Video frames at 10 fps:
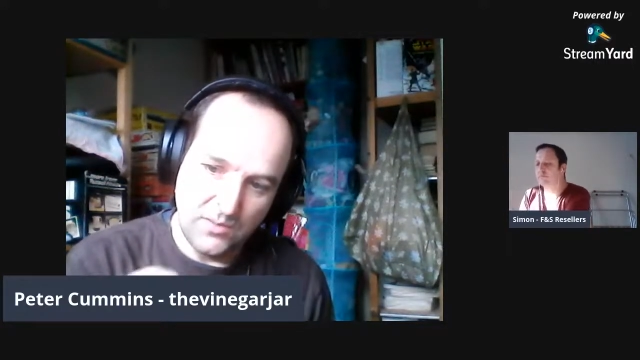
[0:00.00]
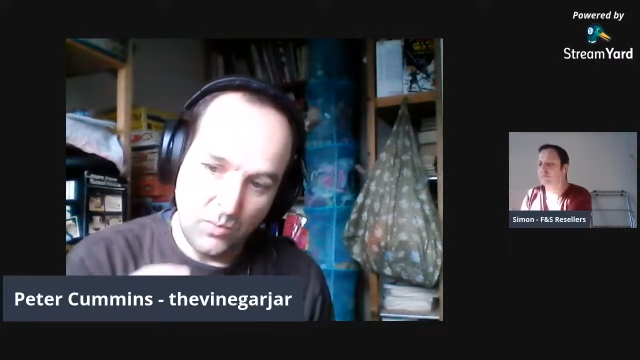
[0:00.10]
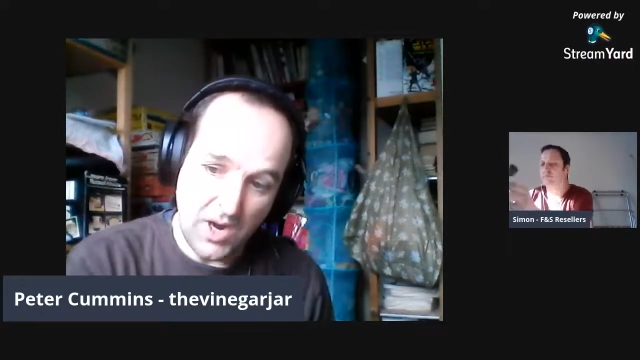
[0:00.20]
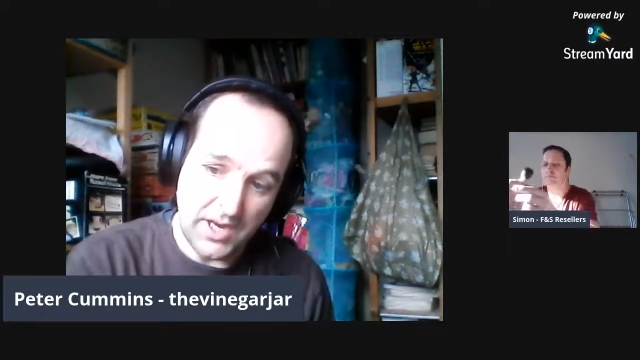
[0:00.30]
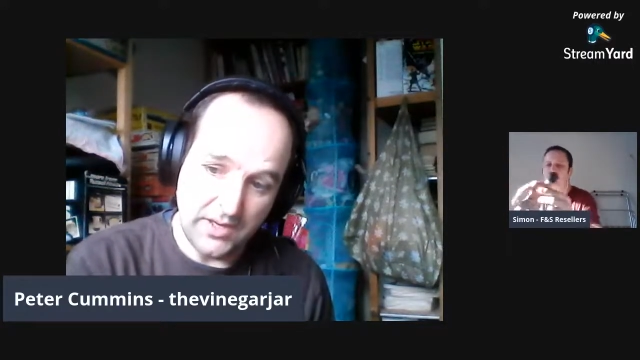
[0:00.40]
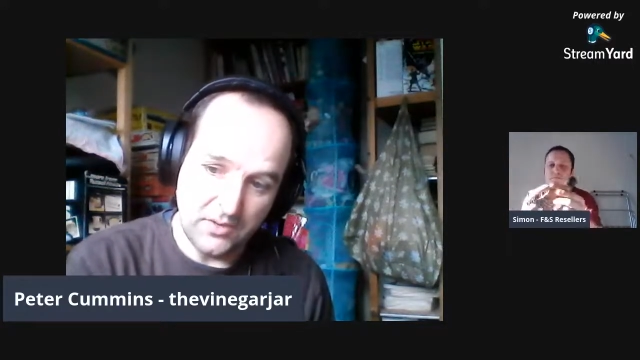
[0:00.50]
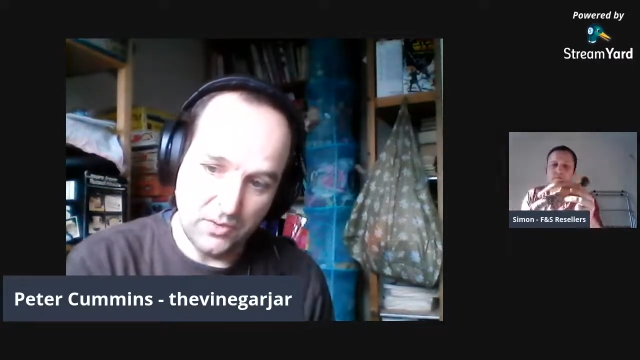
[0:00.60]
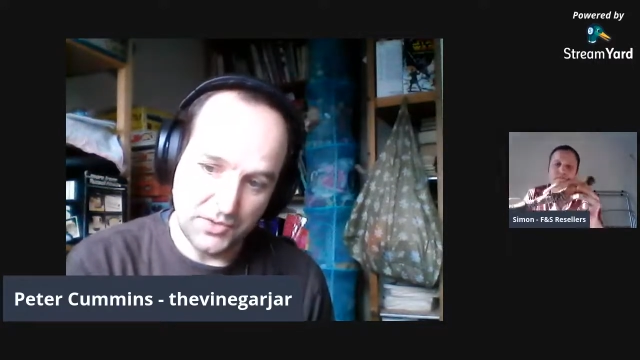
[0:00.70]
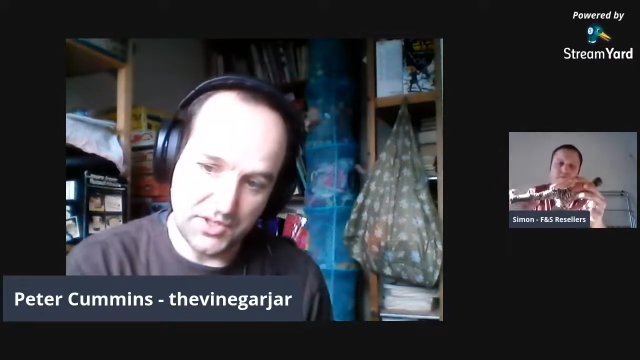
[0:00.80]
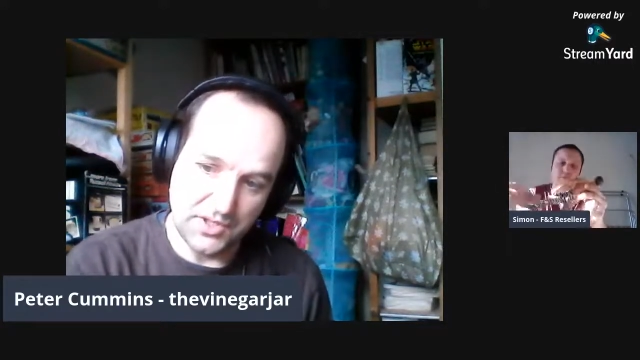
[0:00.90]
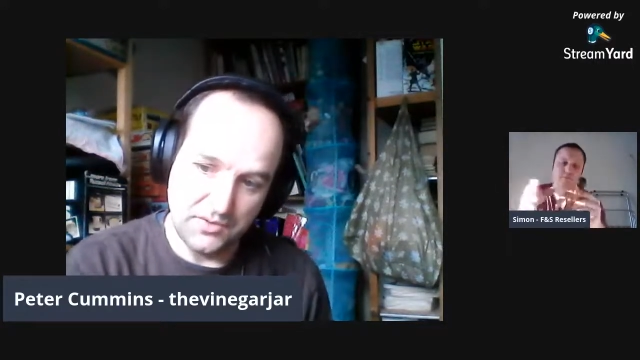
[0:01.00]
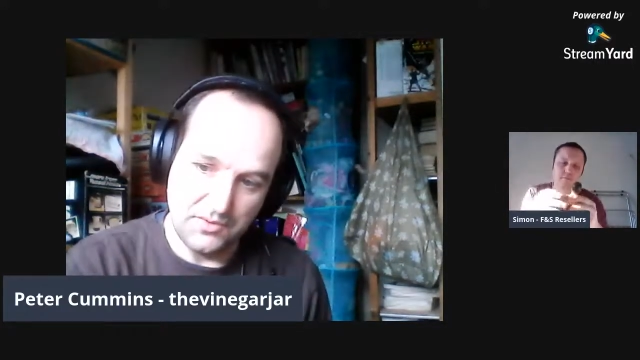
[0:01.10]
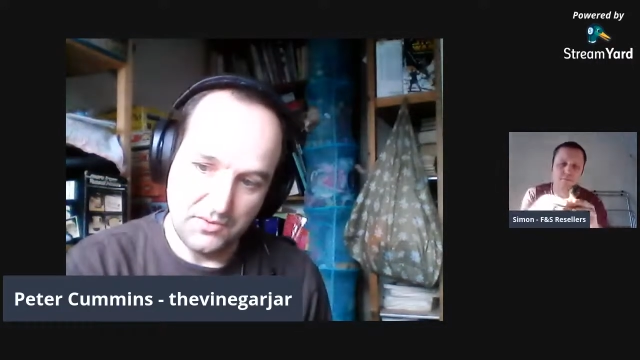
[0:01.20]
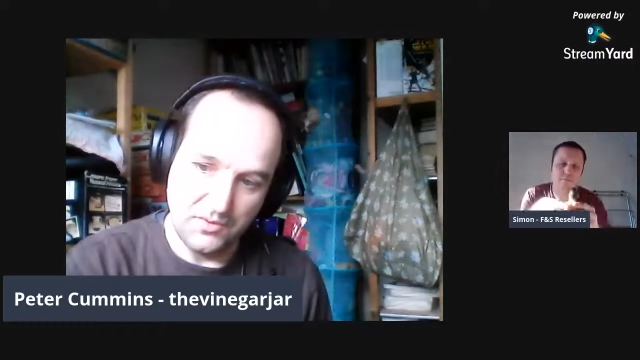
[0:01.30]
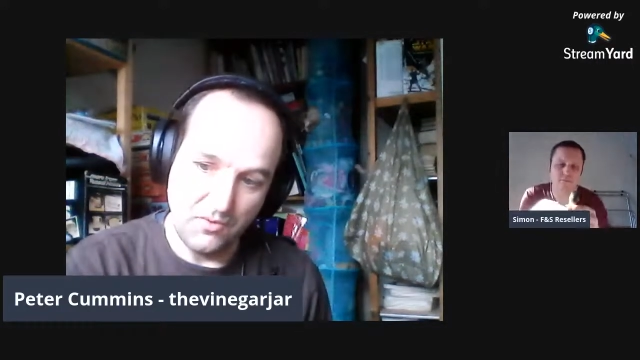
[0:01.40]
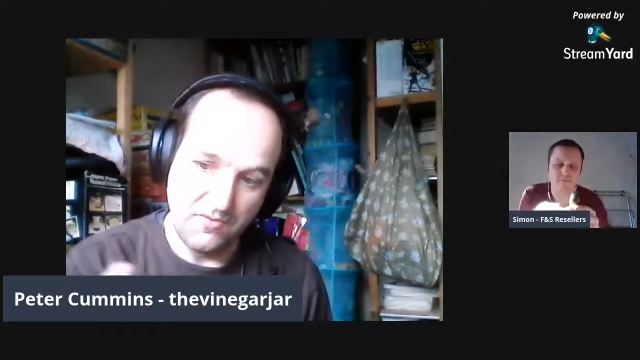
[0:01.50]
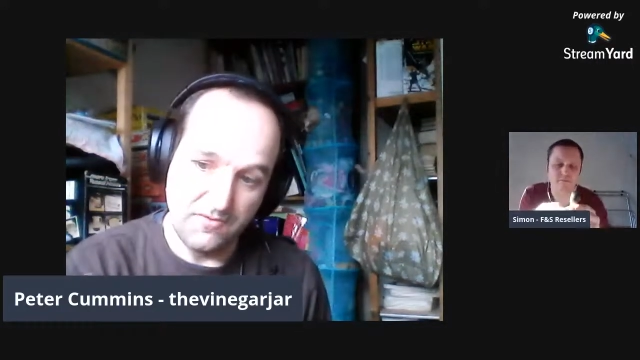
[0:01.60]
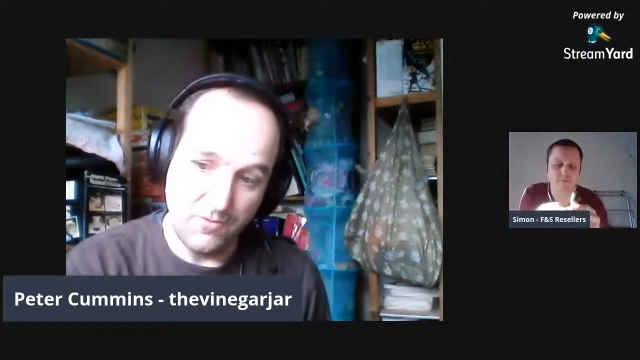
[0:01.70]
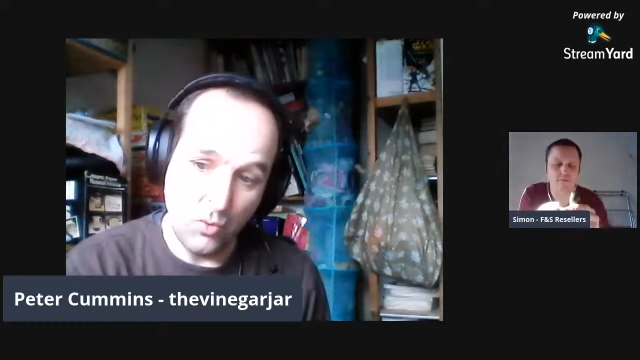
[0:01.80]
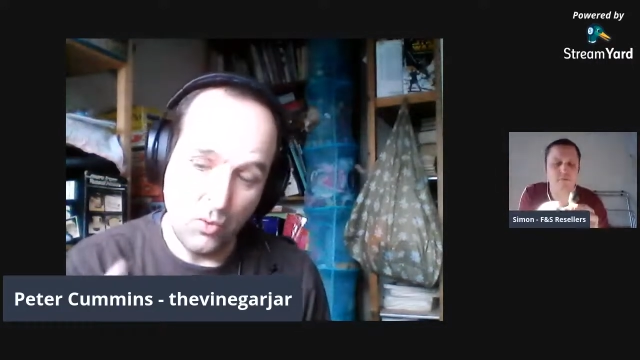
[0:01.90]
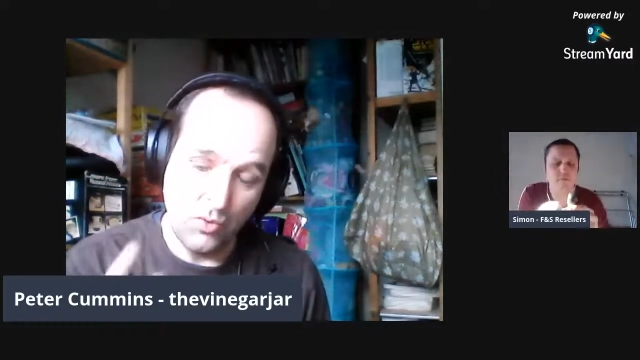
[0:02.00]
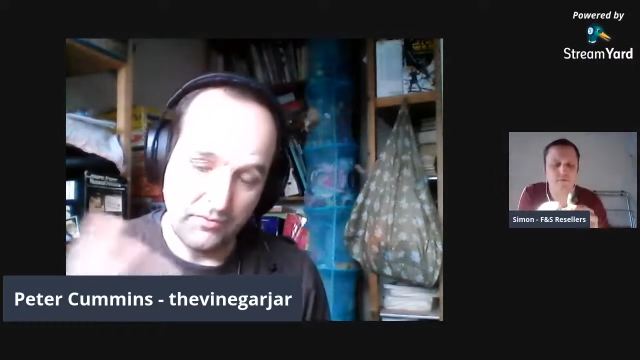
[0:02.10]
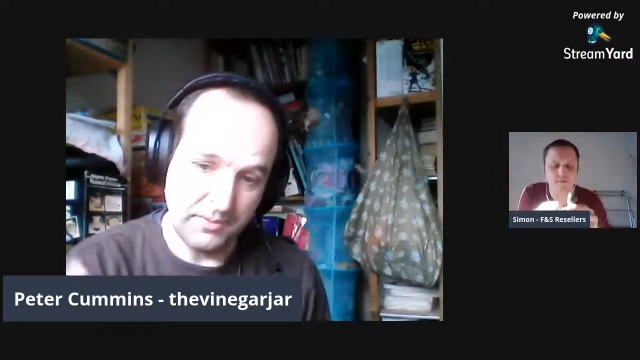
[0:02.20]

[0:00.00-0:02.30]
1 or 2 or 4 and